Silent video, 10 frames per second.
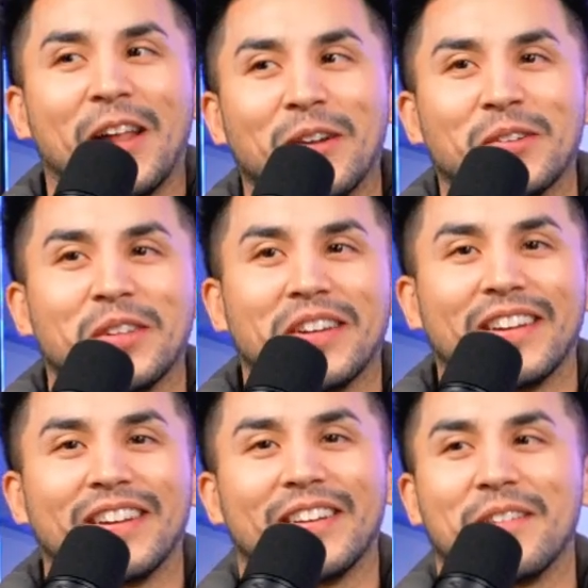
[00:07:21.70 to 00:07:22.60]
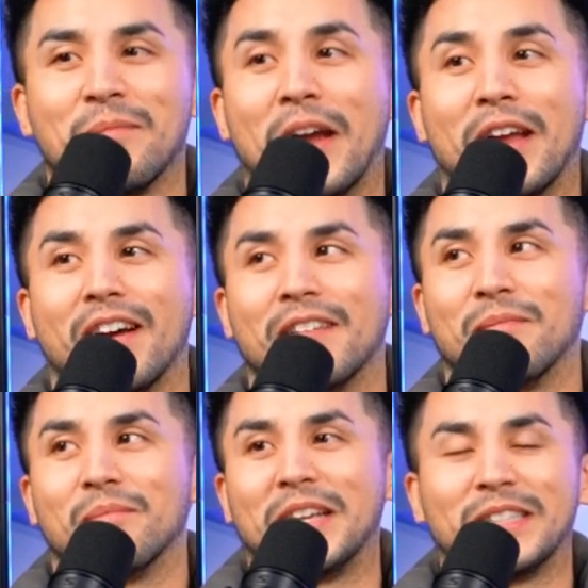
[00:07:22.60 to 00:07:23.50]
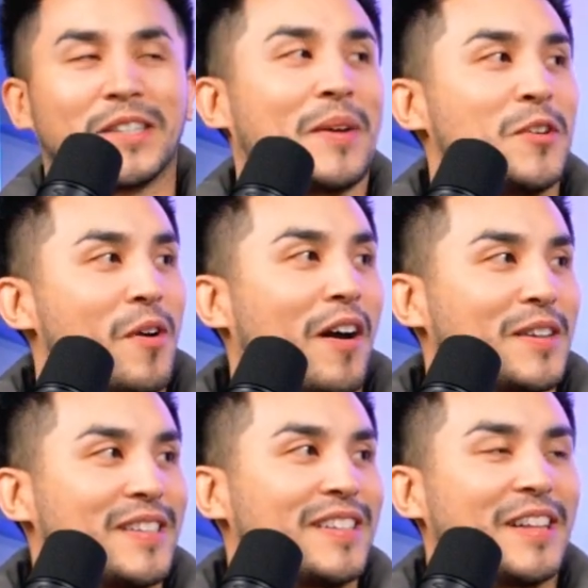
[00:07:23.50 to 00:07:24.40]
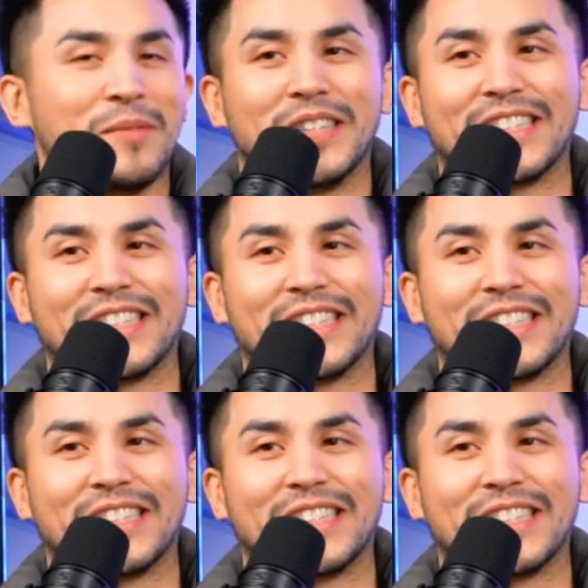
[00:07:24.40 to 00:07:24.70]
out to my new auntie that let me